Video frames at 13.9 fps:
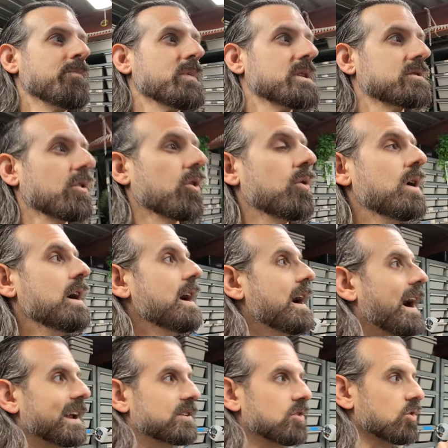So
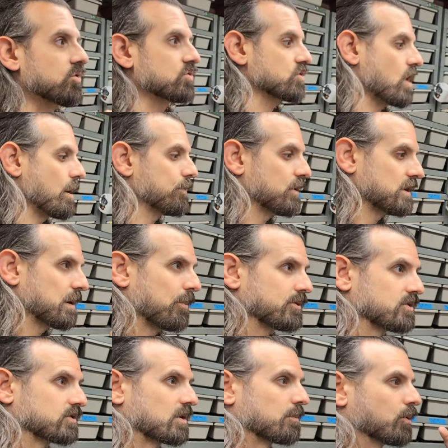I don't drop the
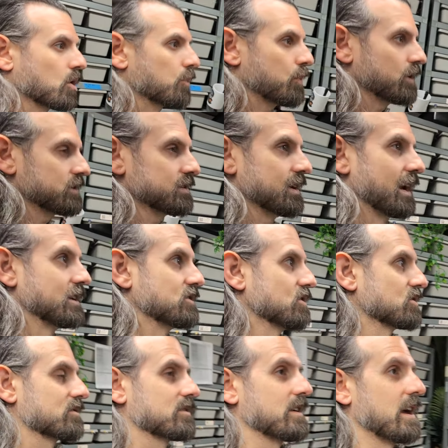temperatures on purpose. I
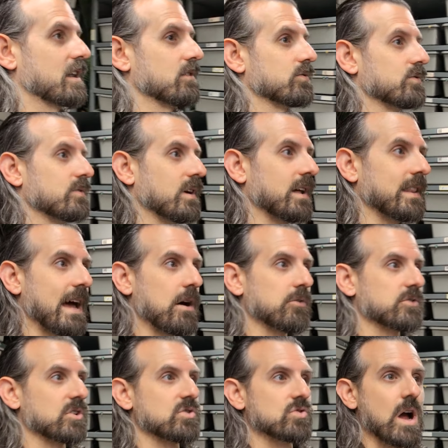just kind of allow it
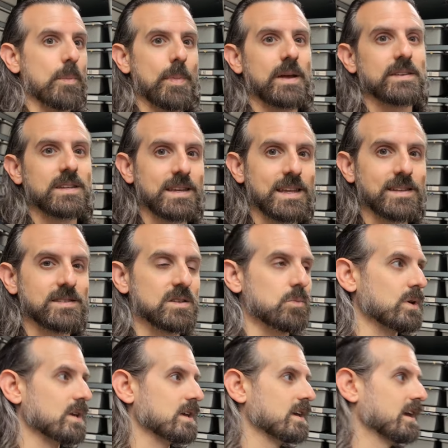to drop as it needs to
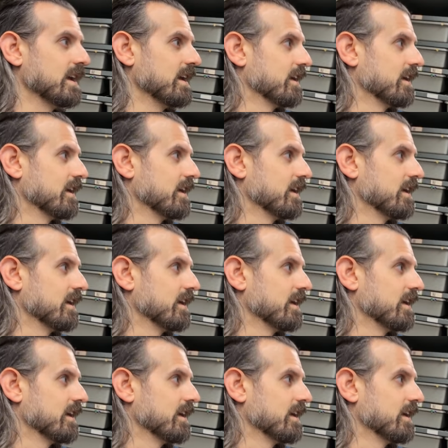be.